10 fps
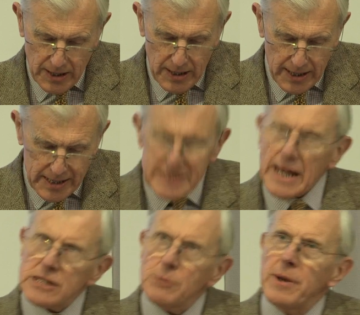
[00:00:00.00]

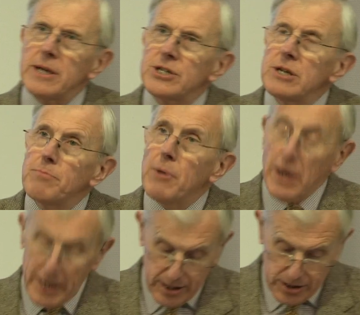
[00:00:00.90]
exacerbated
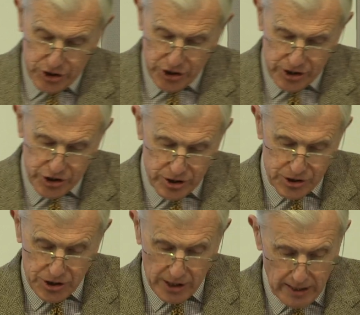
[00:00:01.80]
by
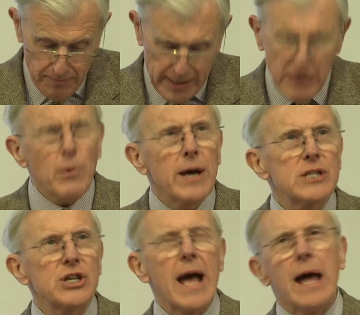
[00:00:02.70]
Churchill's, in many
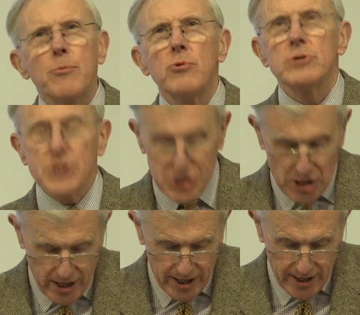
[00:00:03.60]
ways, admirable
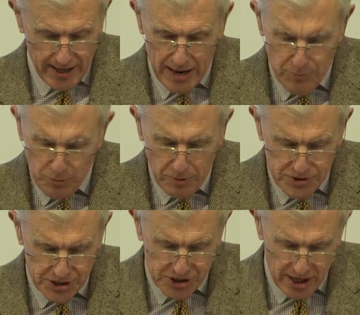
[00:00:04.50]

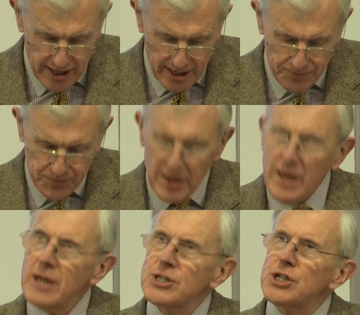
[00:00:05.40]
desire
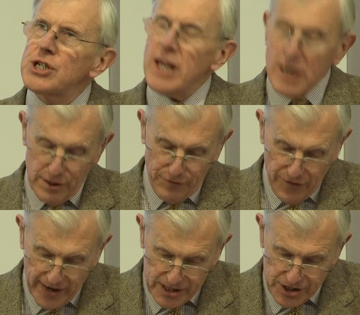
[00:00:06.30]
to take the
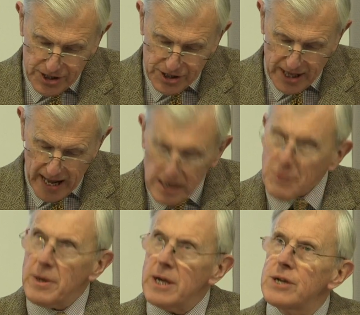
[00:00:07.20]
fight to the
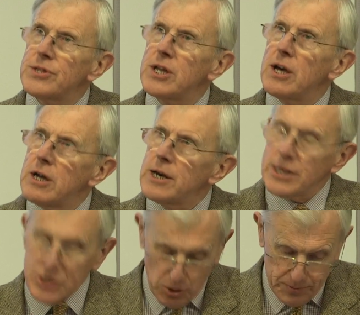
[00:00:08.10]
enemy at the
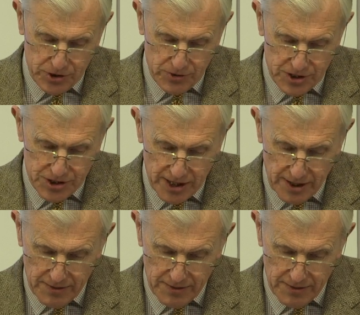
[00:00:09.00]
earliest opportunity,